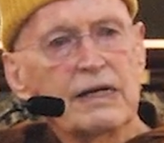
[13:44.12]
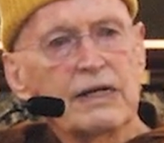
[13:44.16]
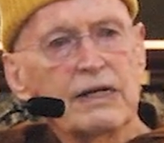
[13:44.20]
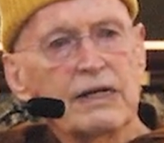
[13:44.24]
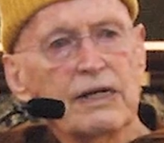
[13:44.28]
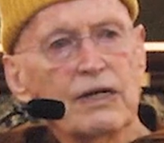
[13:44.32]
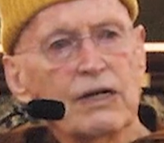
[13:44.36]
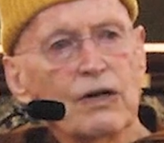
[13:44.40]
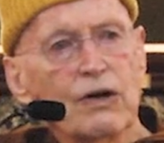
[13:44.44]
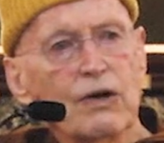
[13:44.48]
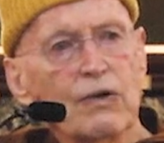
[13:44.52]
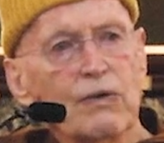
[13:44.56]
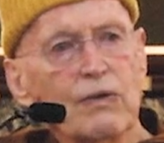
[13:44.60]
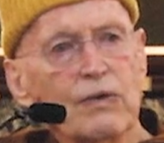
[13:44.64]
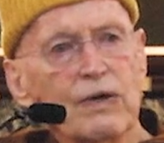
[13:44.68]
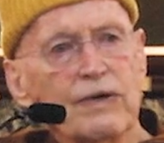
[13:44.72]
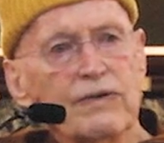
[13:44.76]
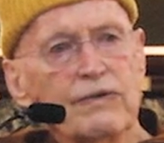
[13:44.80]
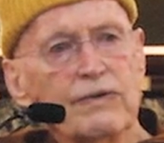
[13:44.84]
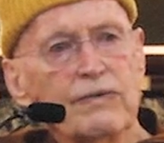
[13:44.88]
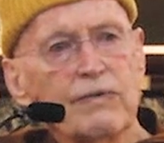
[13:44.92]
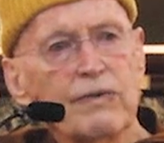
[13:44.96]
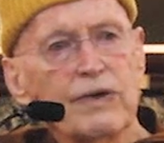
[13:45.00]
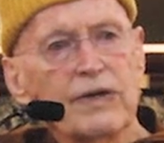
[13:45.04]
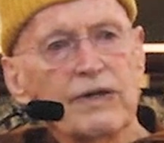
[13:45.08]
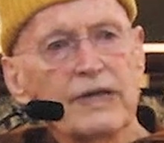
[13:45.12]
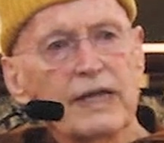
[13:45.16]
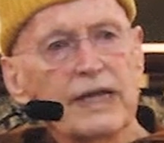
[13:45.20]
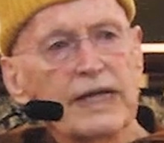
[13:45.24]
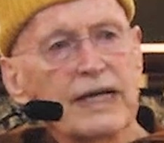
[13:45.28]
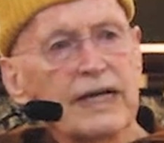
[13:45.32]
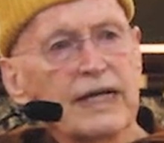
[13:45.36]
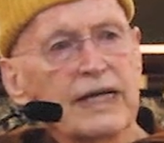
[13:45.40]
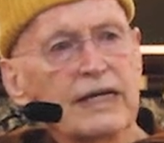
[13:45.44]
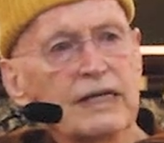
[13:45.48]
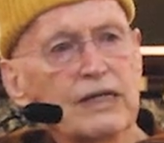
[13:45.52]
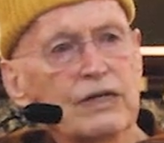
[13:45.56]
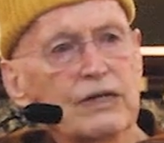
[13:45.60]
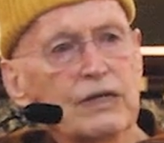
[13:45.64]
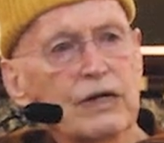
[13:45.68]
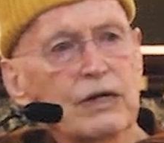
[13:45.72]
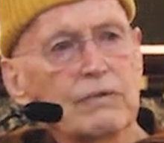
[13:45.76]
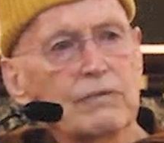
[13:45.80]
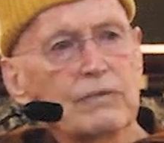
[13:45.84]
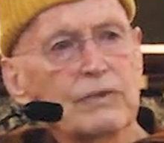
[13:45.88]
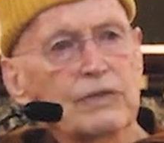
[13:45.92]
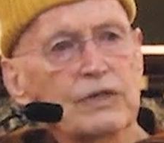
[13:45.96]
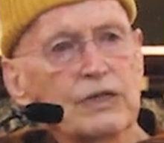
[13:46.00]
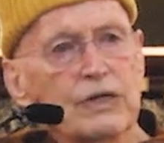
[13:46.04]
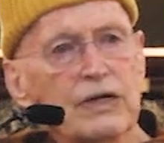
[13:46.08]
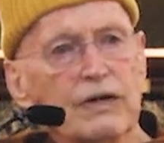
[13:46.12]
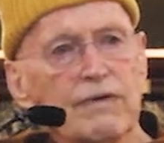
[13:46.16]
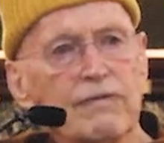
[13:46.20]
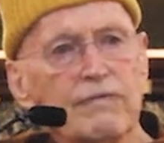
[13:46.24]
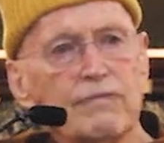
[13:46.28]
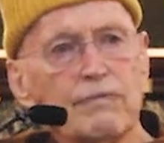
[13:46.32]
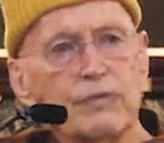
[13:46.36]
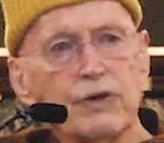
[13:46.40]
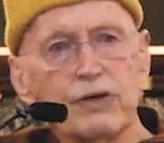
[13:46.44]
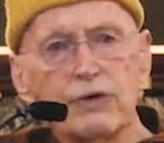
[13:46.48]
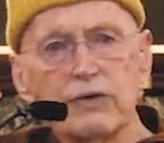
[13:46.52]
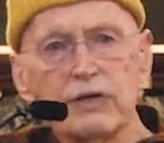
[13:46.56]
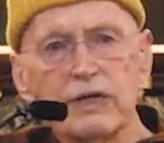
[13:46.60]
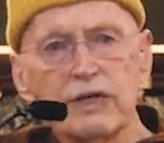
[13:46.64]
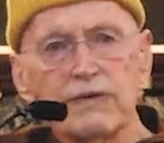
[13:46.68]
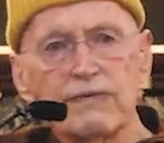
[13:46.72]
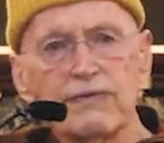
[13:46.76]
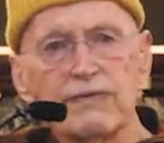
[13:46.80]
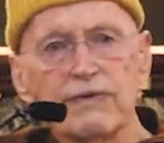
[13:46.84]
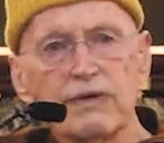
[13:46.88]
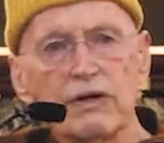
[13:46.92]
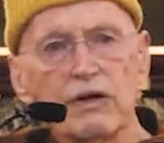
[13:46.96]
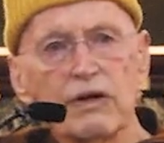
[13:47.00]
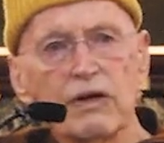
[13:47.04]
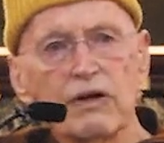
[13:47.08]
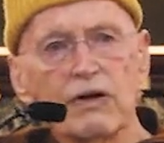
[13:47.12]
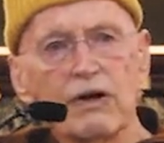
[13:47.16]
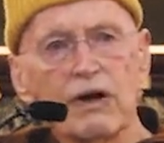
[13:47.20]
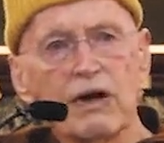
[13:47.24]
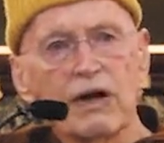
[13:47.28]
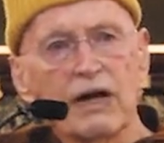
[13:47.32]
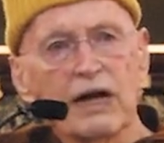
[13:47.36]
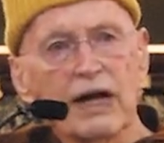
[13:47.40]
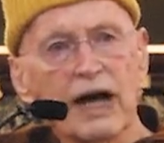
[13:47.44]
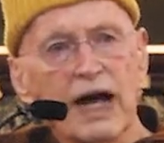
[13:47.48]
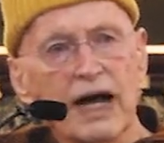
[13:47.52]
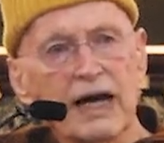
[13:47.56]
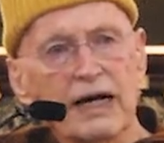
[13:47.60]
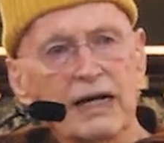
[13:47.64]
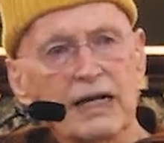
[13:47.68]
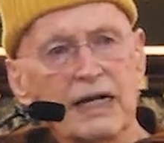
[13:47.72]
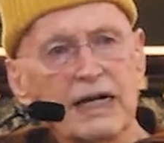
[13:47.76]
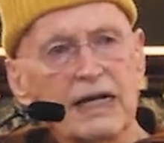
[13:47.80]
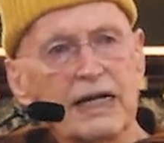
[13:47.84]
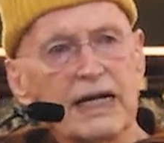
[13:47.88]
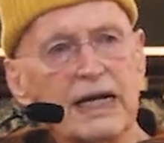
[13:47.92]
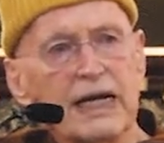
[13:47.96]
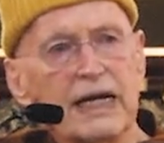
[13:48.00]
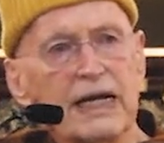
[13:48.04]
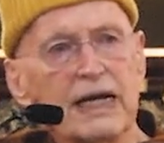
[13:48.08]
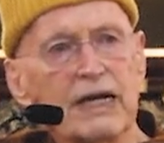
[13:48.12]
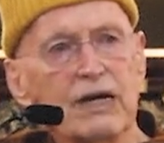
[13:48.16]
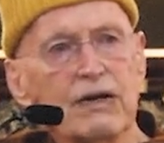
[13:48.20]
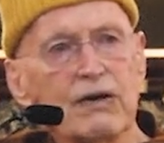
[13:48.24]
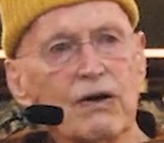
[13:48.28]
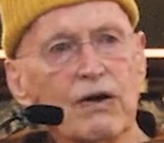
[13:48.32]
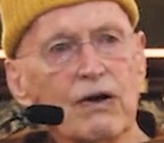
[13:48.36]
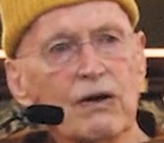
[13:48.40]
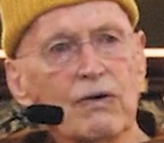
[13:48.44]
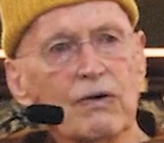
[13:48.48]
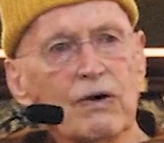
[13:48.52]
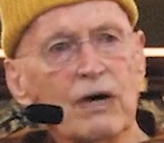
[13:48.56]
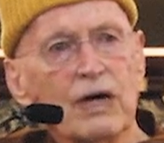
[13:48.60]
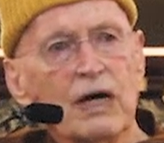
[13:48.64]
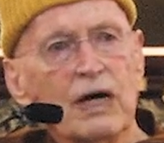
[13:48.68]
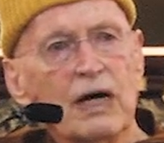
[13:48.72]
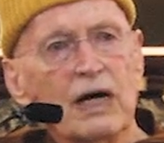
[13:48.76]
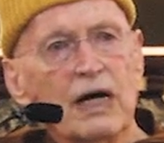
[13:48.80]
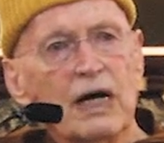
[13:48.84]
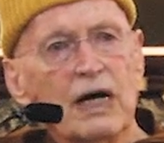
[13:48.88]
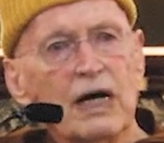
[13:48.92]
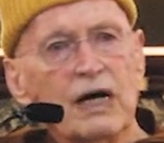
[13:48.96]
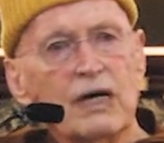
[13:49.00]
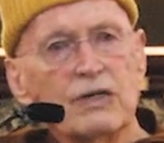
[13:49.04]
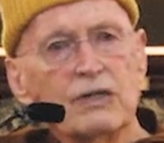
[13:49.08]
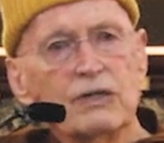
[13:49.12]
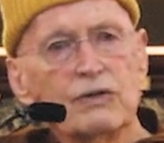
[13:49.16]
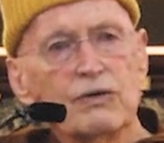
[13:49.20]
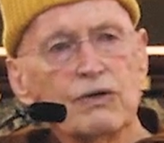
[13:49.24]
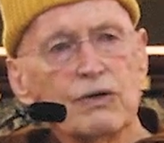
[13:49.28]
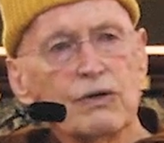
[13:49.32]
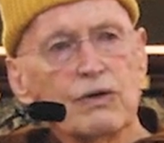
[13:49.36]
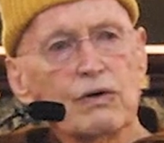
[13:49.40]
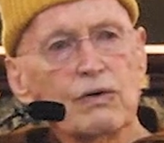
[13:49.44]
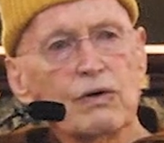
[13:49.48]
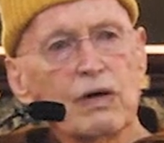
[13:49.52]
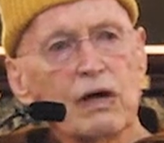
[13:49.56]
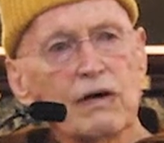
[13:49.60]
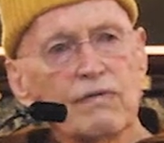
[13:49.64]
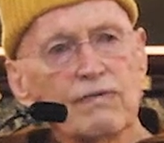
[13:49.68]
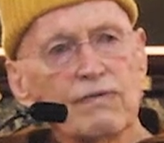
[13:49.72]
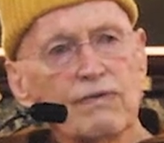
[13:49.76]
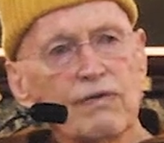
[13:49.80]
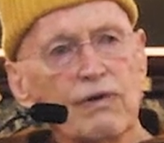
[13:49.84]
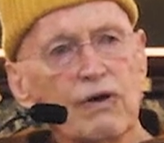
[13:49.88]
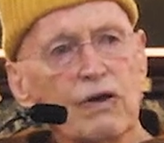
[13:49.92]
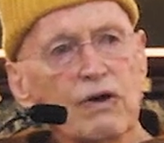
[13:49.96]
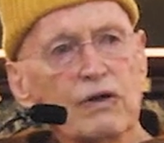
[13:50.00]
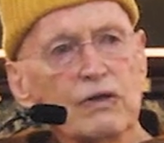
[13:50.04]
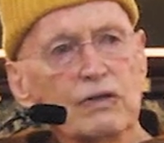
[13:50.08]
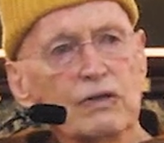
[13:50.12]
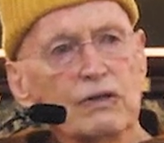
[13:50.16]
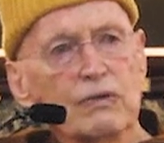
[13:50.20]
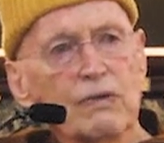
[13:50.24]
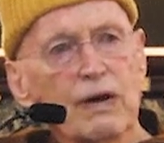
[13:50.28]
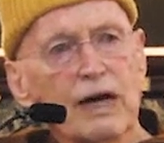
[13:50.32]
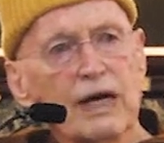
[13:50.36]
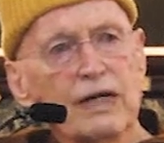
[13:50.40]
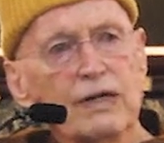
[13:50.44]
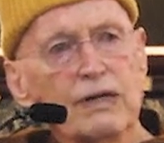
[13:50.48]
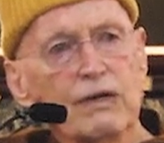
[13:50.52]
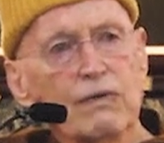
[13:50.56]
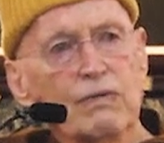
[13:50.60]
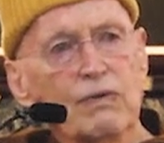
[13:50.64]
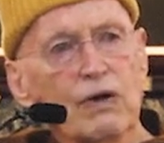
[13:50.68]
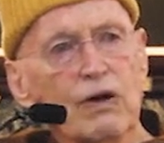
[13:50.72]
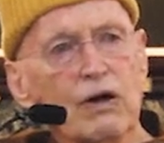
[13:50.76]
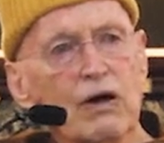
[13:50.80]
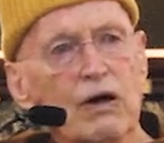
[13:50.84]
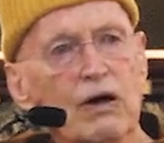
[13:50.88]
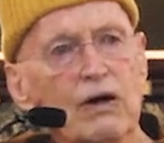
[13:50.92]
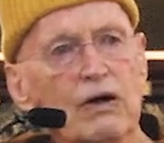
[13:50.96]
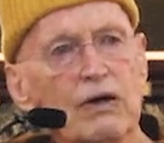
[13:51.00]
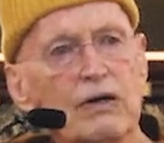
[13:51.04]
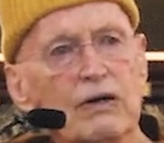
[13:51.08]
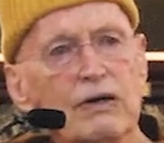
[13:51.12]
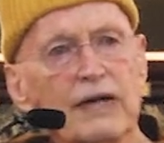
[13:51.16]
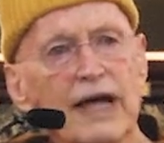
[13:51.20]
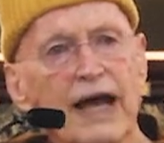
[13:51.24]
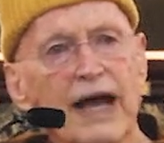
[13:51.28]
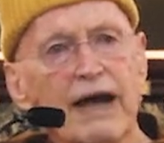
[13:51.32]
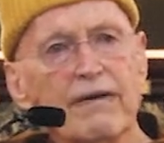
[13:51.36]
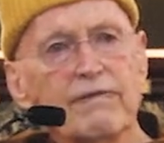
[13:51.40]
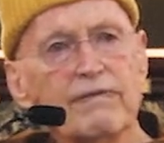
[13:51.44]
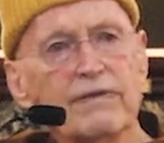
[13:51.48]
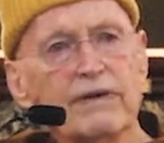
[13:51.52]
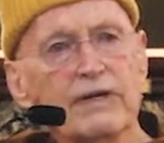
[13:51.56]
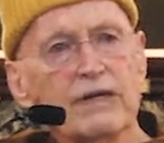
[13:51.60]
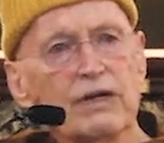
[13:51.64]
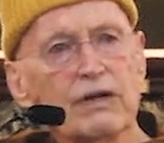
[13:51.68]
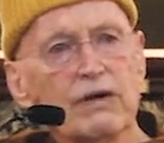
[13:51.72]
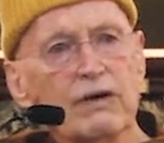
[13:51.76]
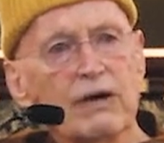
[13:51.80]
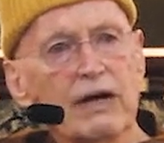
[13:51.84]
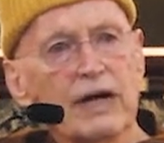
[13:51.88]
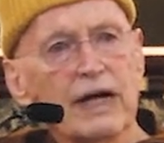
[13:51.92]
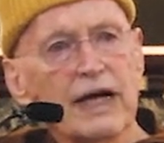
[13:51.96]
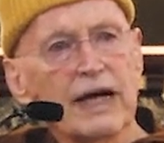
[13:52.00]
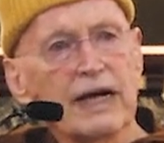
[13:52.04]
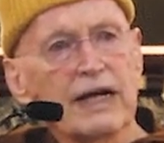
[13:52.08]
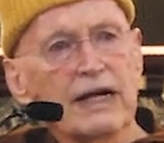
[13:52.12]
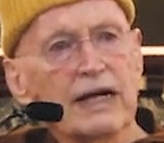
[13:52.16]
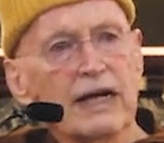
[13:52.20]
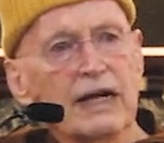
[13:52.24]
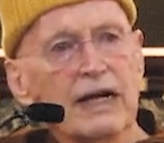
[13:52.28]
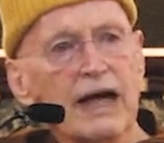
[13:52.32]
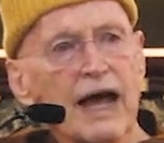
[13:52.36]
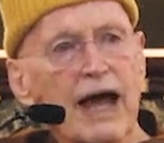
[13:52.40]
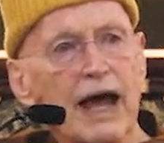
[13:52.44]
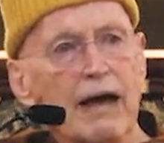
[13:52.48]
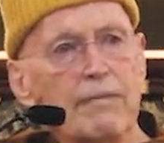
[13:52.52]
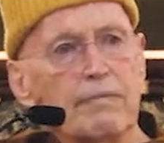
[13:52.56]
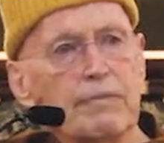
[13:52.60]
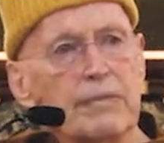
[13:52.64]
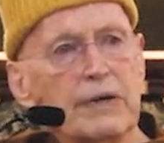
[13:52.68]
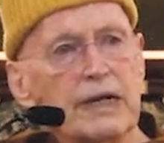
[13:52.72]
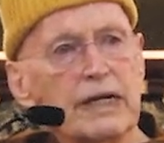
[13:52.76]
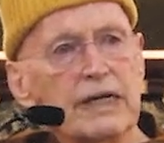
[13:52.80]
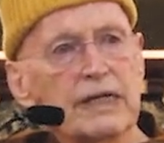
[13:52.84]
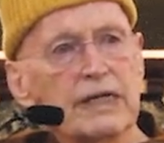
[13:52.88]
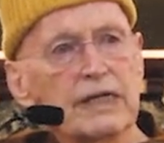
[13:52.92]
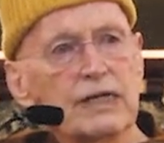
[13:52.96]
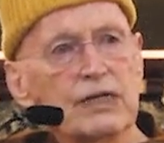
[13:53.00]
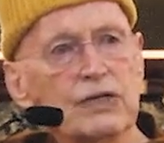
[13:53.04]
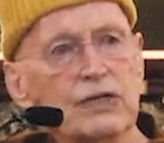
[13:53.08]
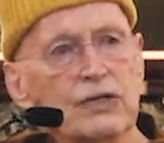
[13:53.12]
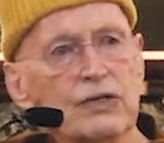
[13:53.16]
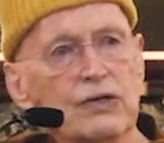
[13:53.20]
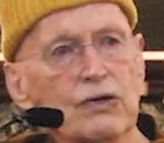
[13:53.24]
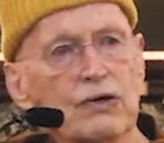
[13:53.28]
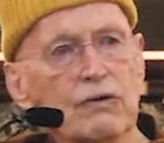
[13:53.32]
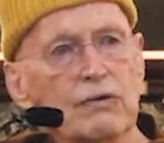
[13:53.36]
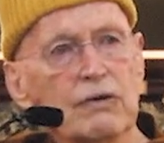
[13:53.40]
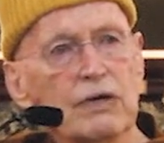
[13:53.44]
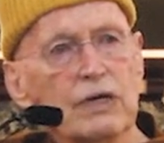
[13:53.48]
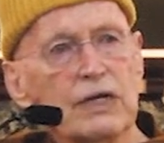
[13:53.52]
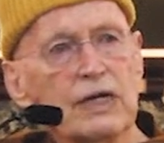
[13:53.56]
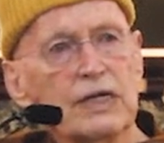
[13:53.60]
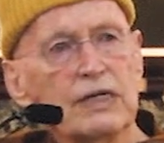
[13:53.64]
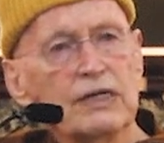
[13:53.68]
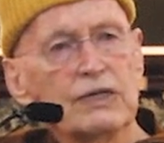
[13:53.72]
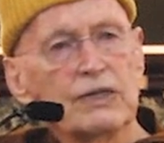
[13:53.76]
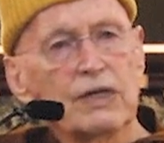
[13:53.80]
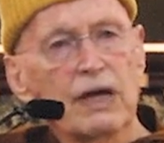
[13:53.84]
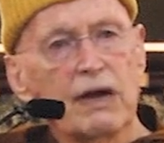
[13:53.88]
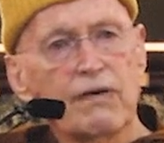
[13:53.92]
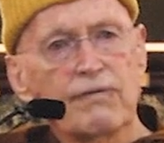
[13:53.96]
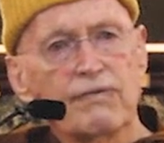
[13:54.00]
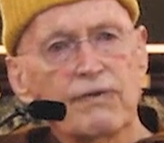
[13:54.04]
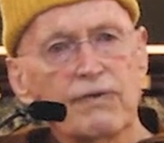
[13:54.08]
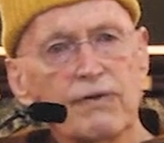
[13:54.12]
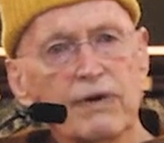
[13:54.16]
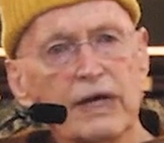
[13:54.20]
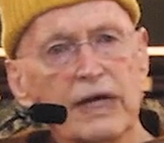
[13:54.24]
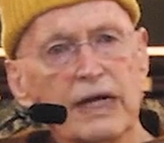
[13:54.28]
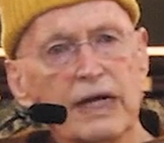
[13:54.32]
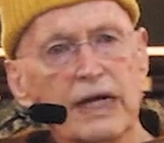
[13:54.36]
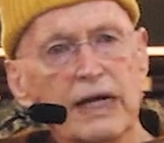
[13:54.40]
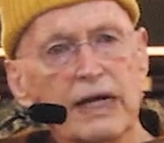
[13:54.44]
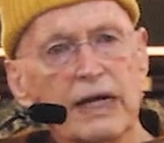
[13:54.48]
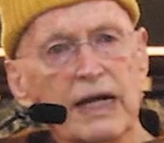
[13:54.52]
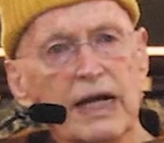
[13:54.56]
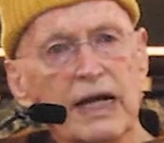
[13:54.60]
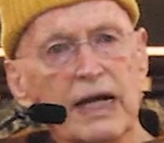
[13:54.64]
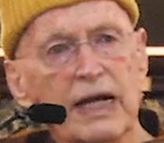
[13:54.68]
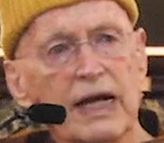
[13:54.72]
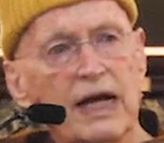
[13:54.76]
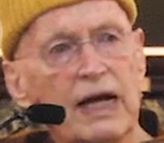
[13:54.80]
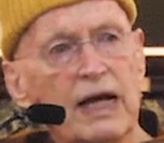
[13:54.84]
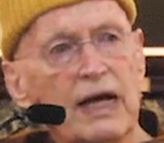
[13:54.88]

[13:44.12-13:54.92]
We think in terms of beautiful or ugly or true or false, right or wrong, heaven or hell, happiness or suffering.